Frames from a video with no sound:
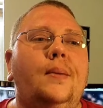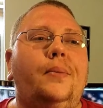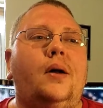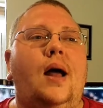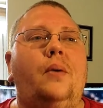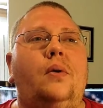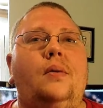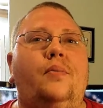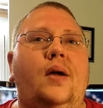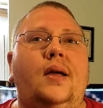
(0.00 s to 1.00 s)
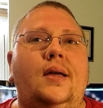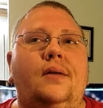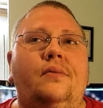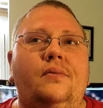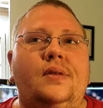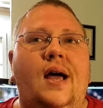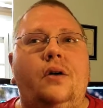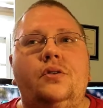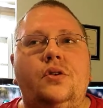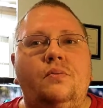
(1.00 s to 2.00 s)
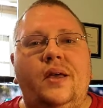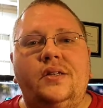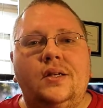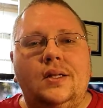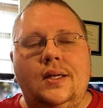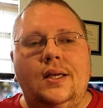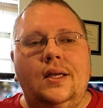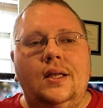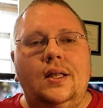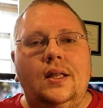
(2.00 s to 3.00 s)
but I want to break it down to basically